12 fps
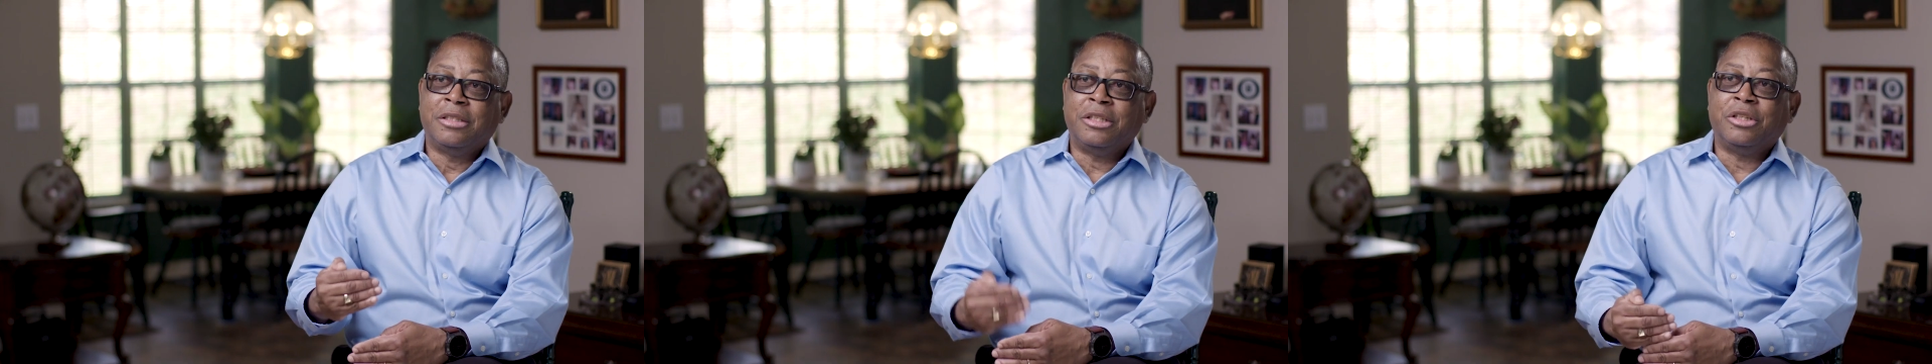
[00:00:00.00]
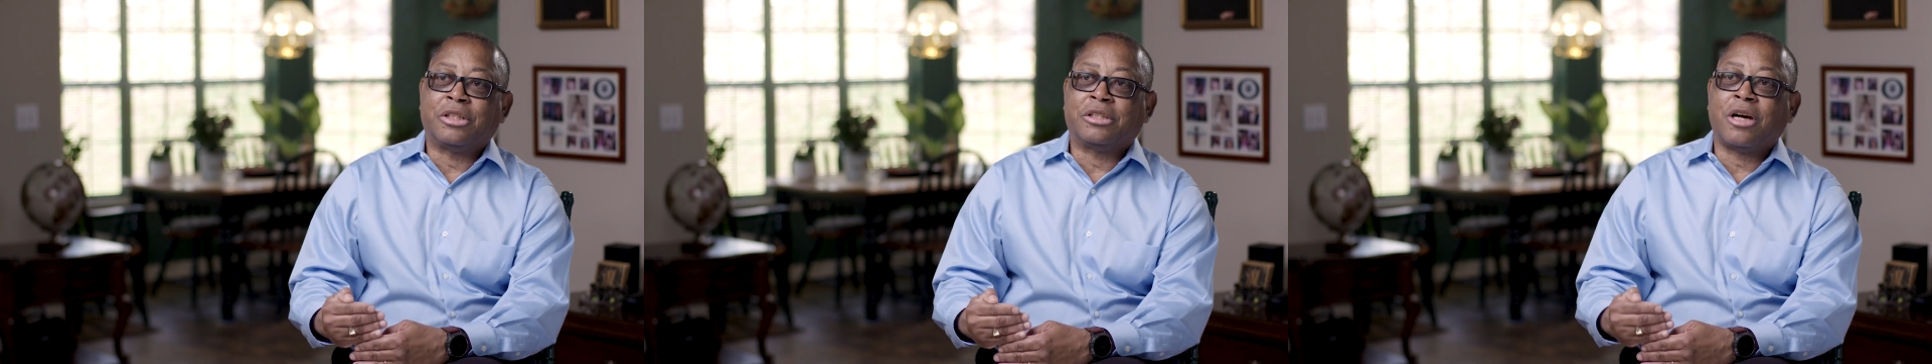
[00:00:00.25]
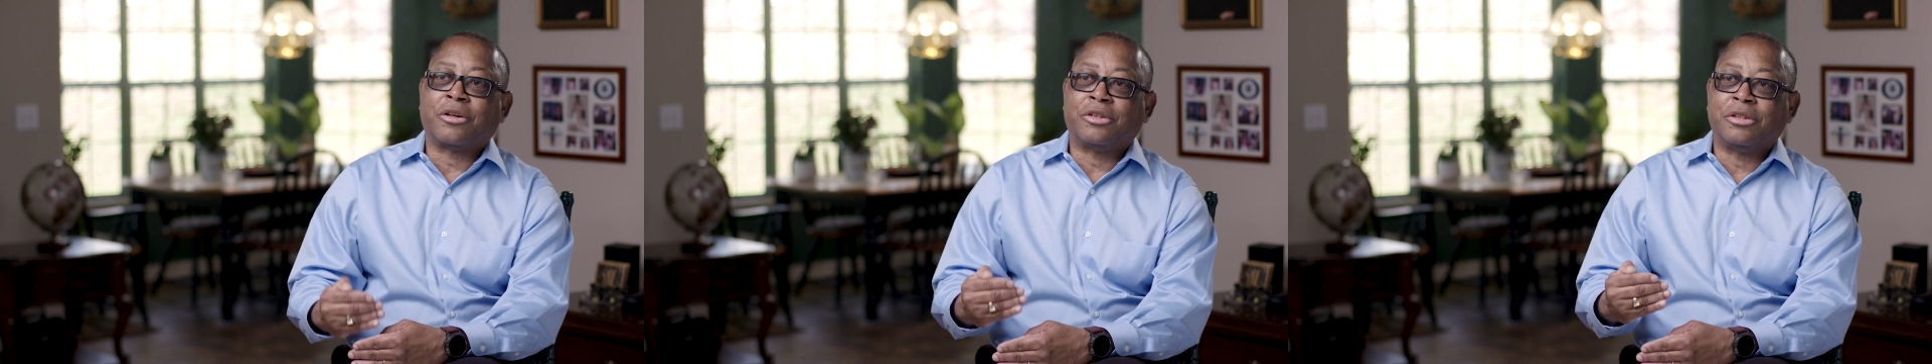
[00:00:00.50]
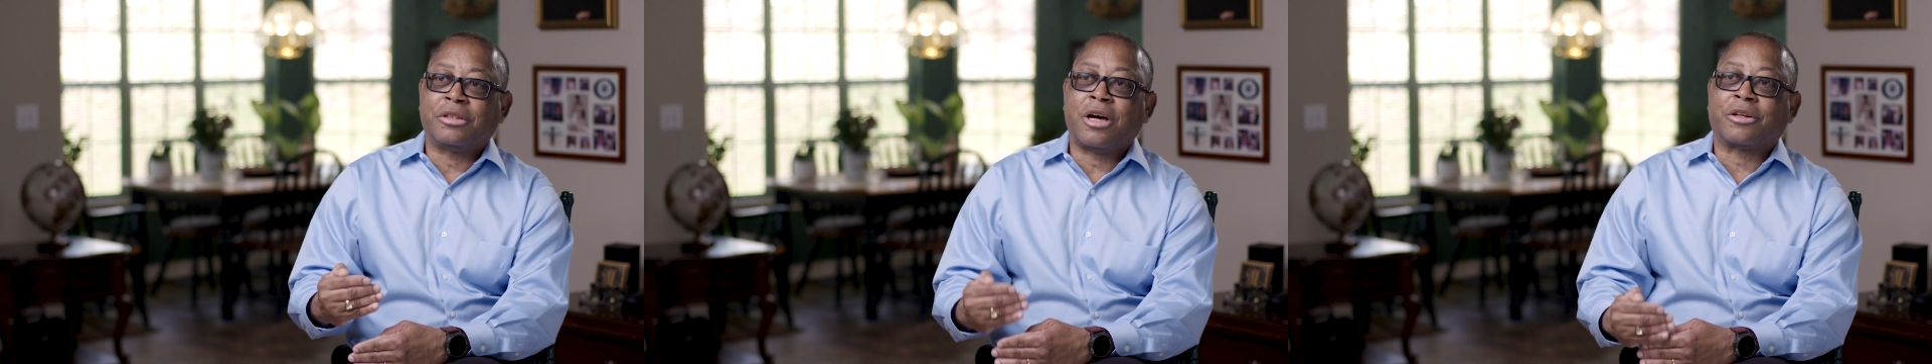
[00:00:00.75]
Then you could talk
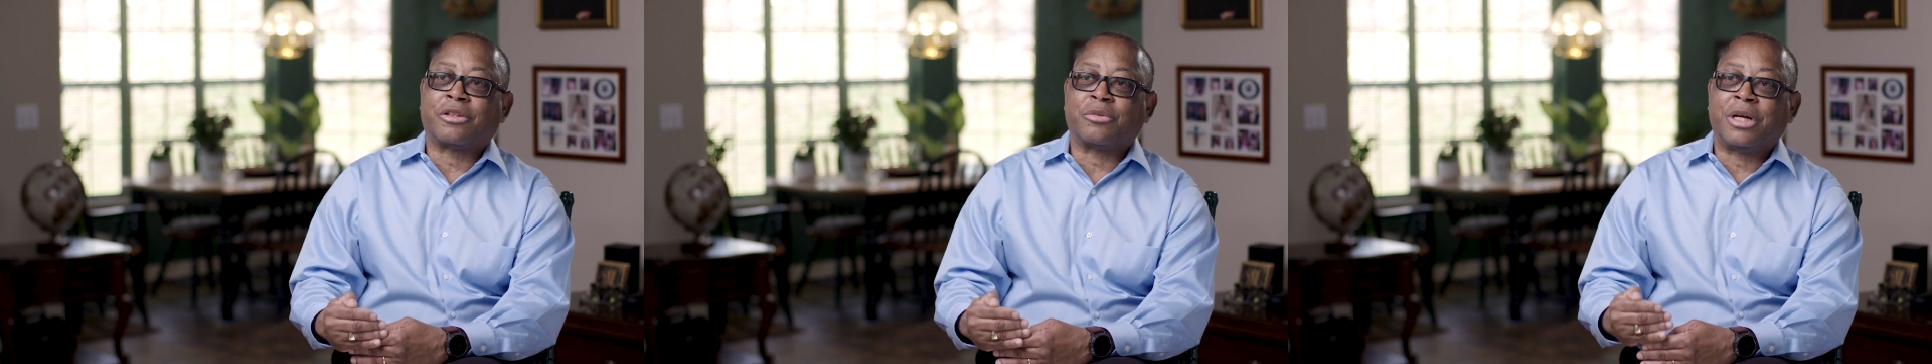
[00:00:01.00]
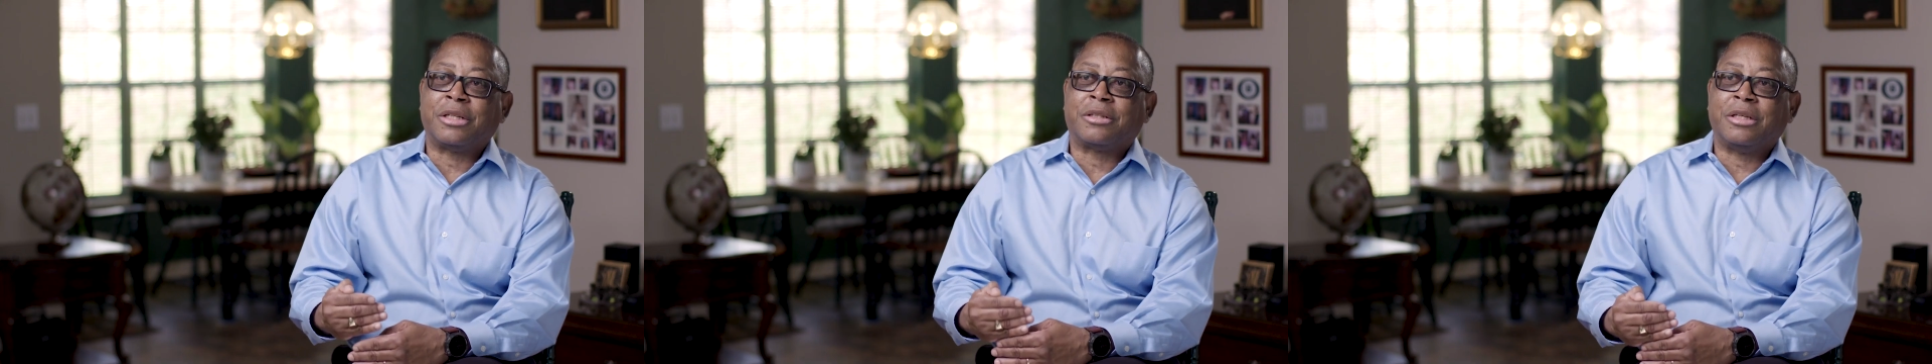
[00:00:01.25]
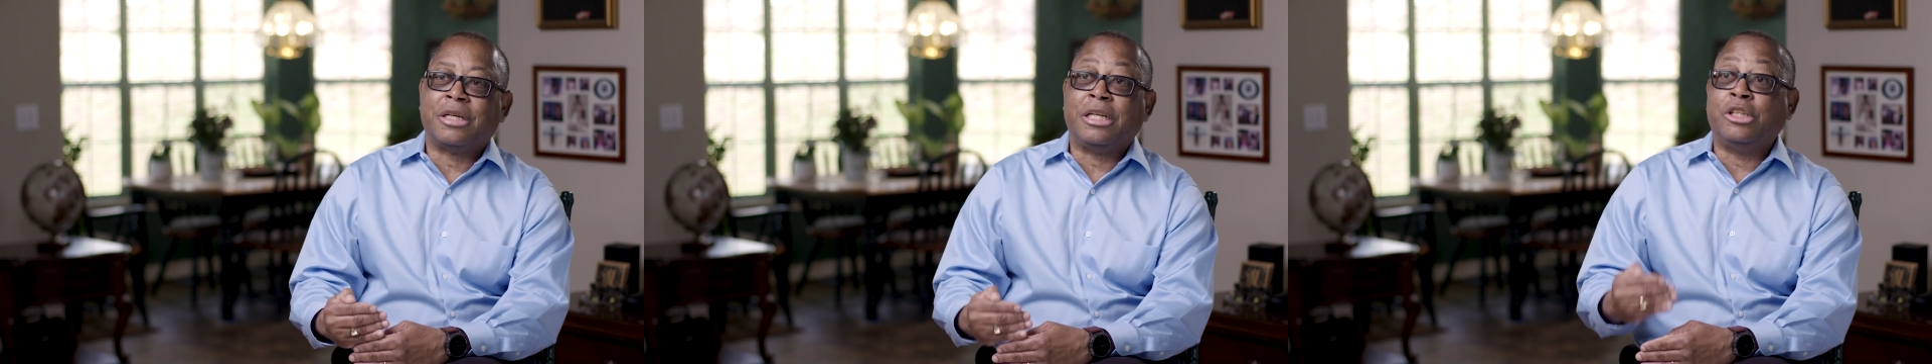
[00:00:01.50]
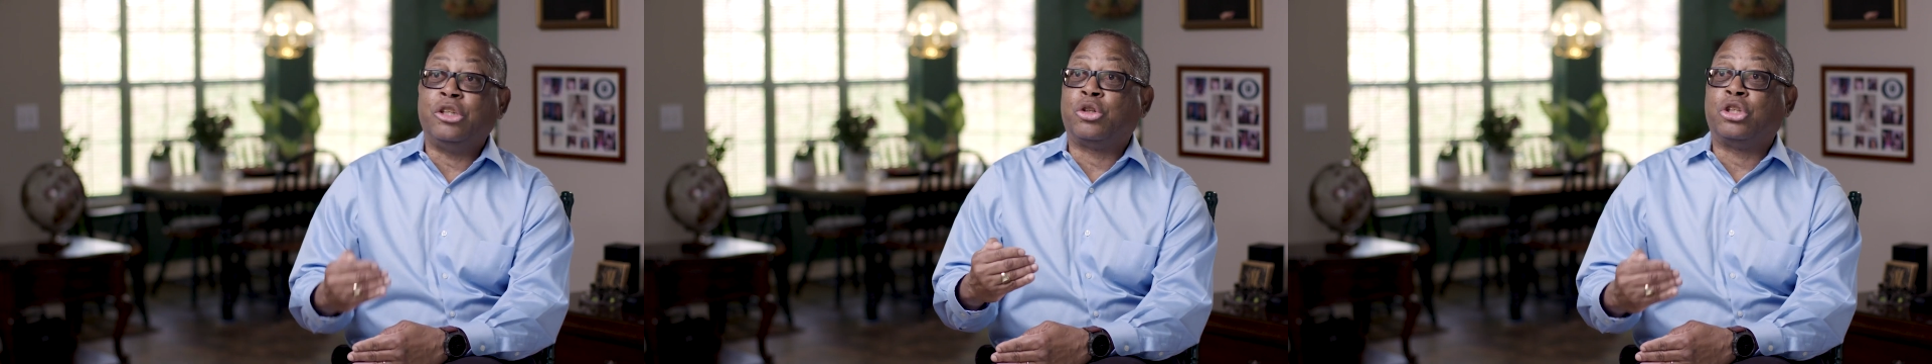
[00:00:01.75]
to the doctor right
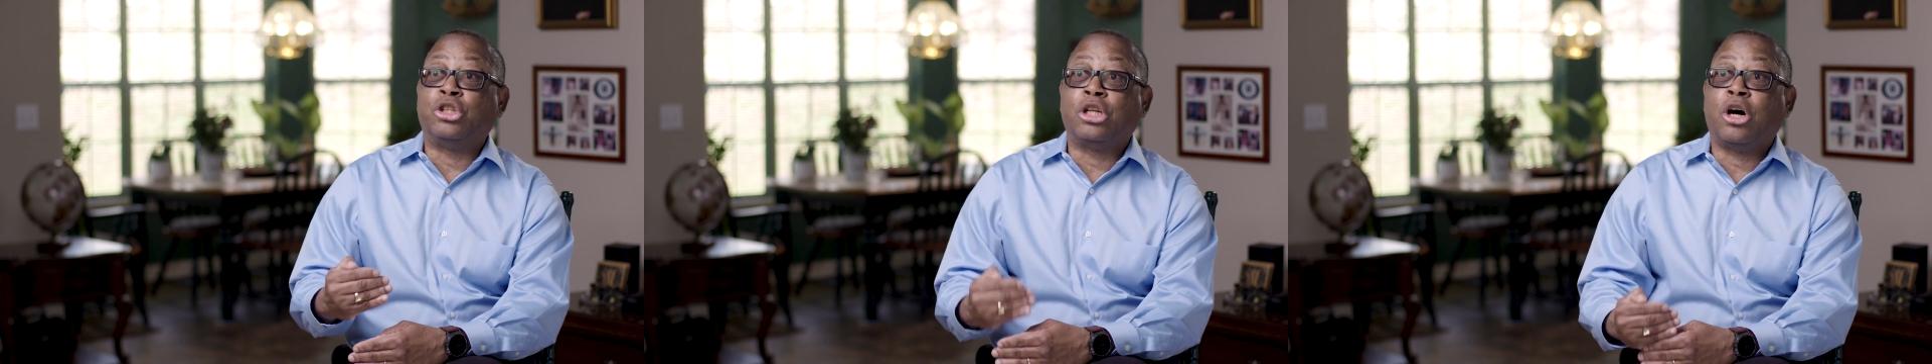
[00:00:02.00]
there and you can